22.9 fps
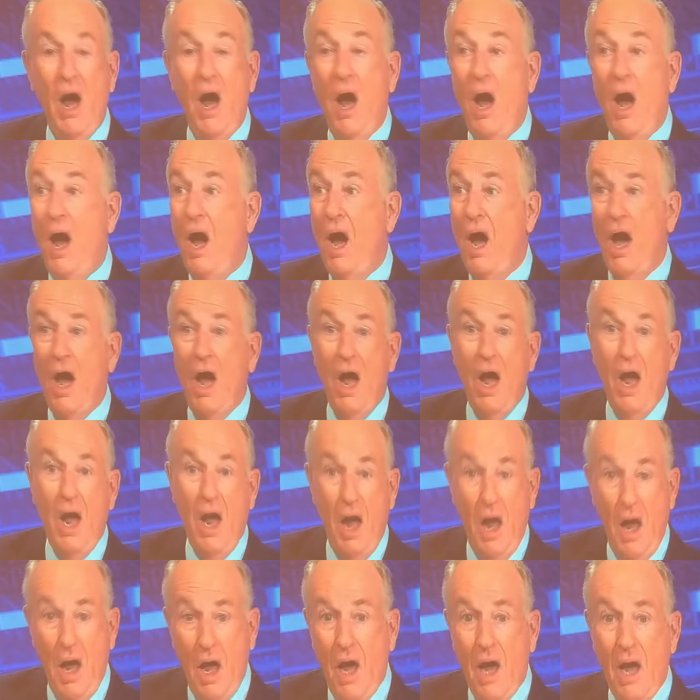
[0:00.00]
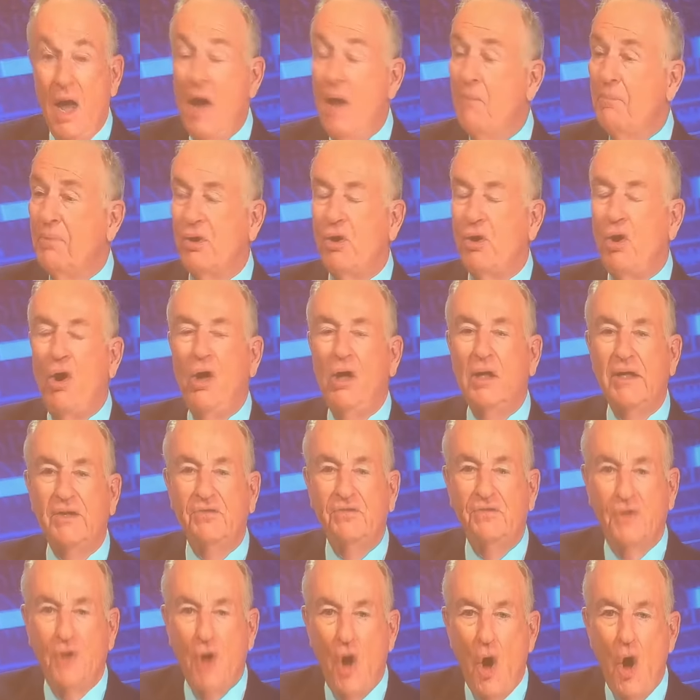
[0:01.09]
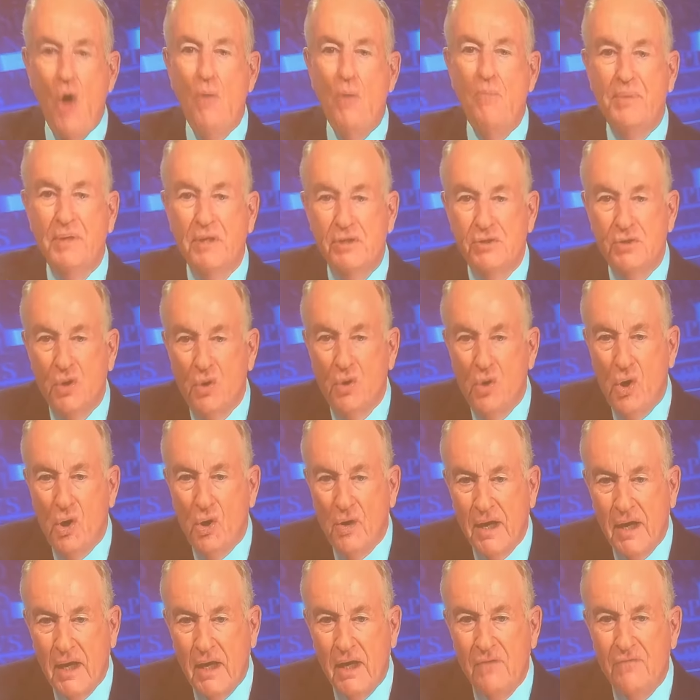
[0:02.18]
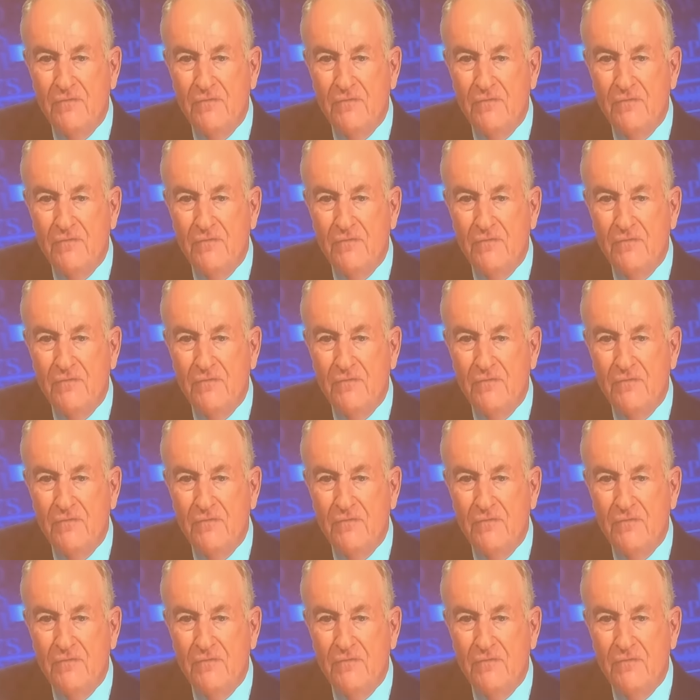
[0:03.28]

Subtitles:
but all exculpatory